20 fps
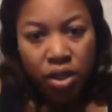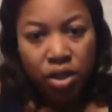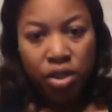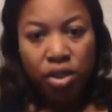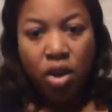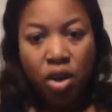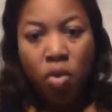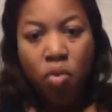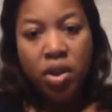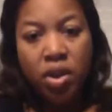
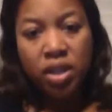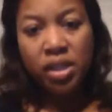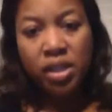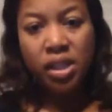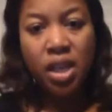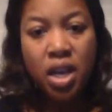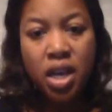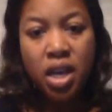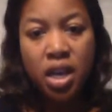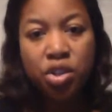So we
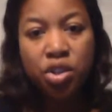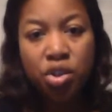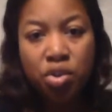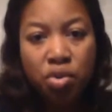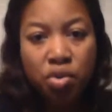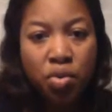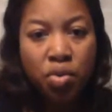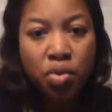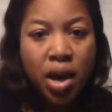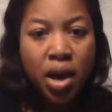see
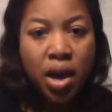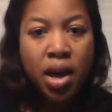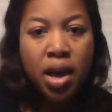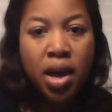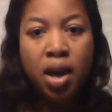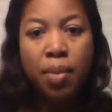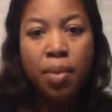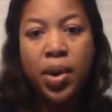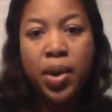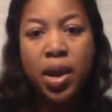two
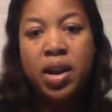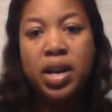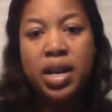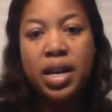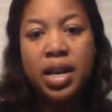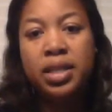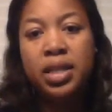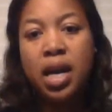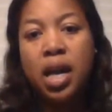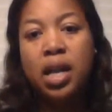
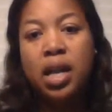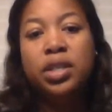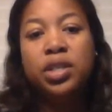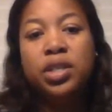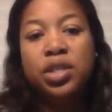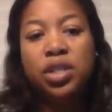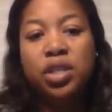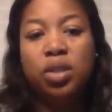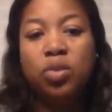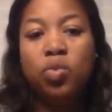
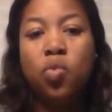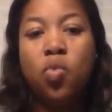perinatologists.